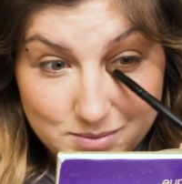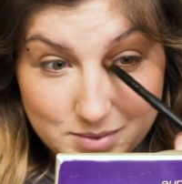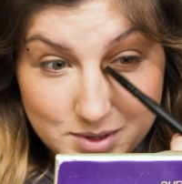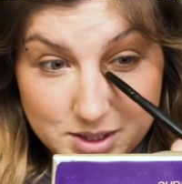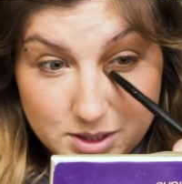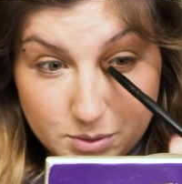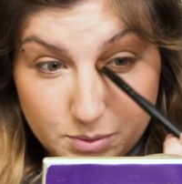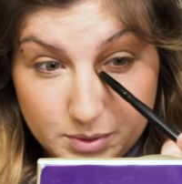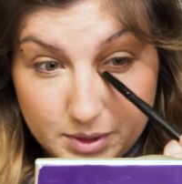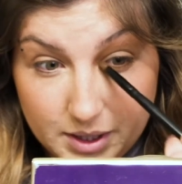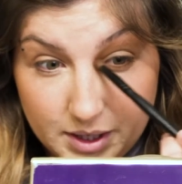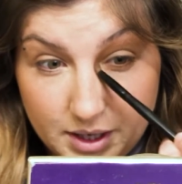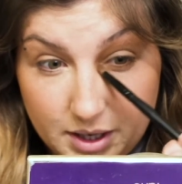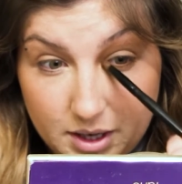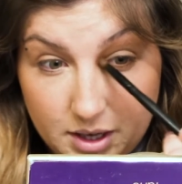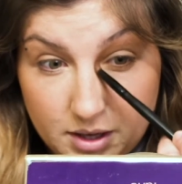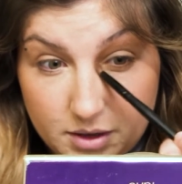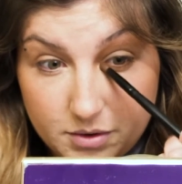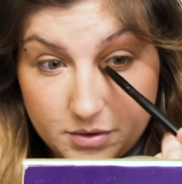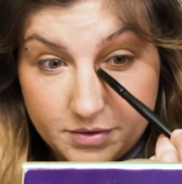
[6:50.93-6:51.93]
It's a really
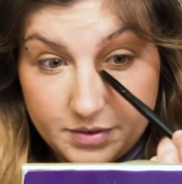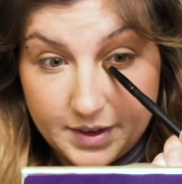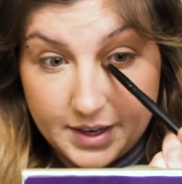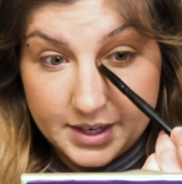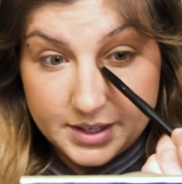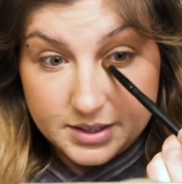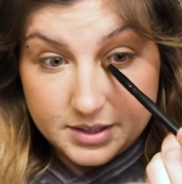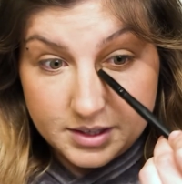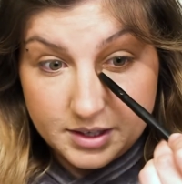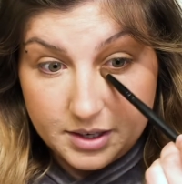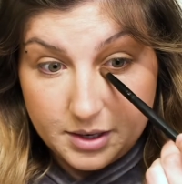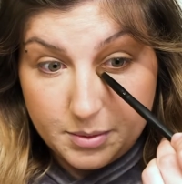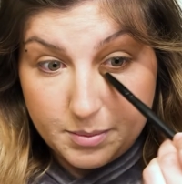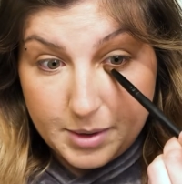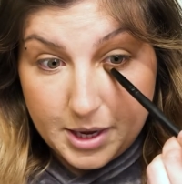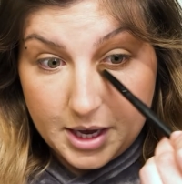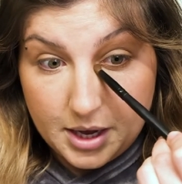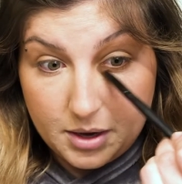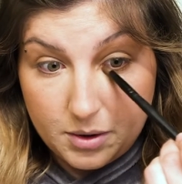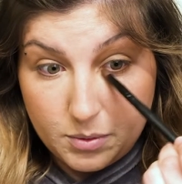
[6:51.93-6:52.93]
cute face that you
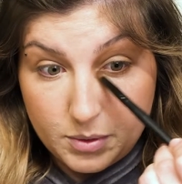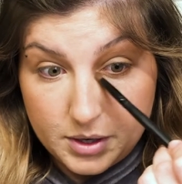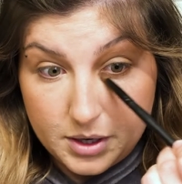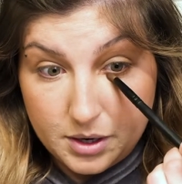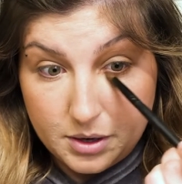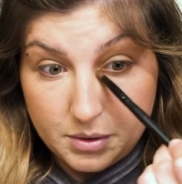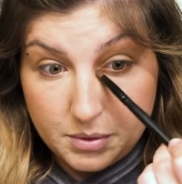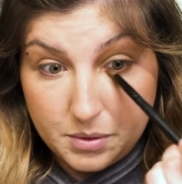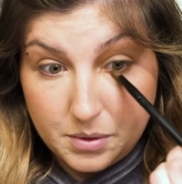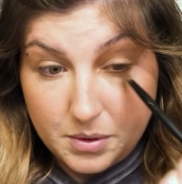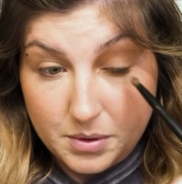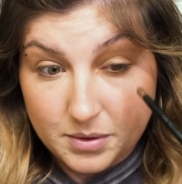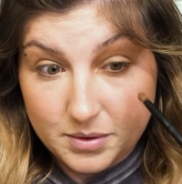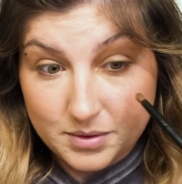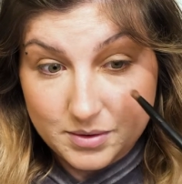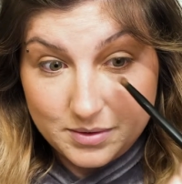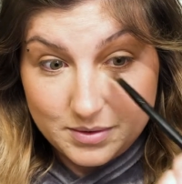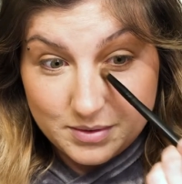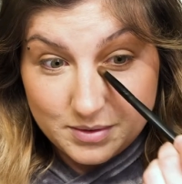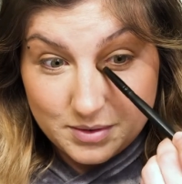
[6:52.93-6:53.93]
make when you
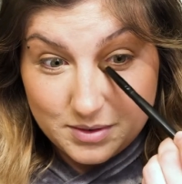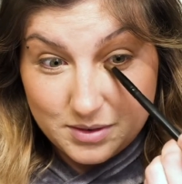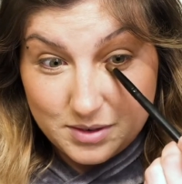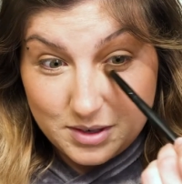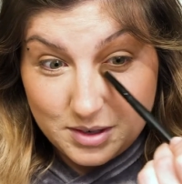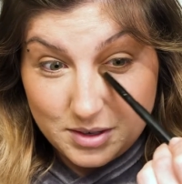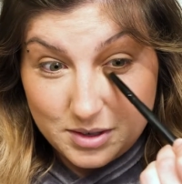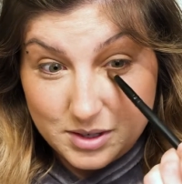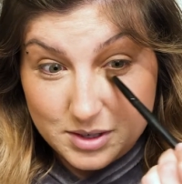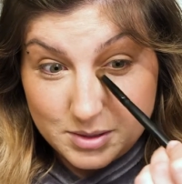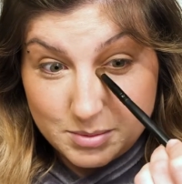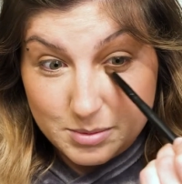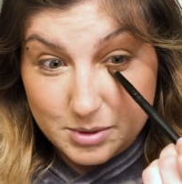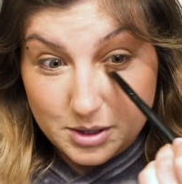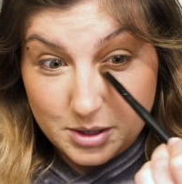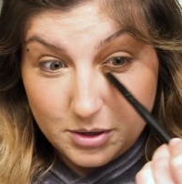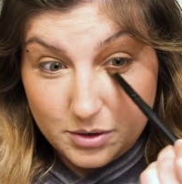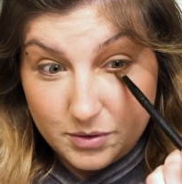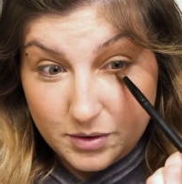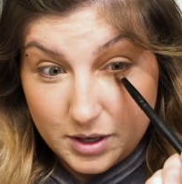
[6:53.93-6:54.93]
do this
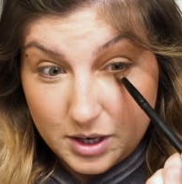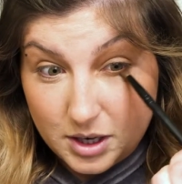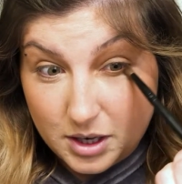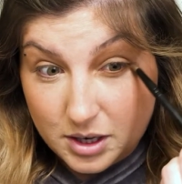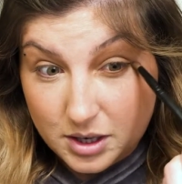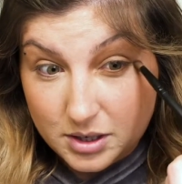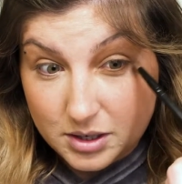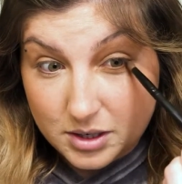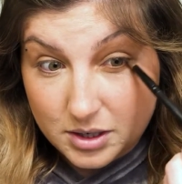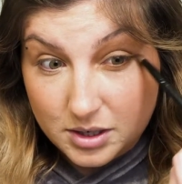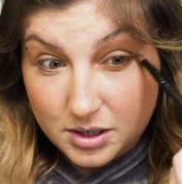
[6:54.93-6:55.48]
maneuver.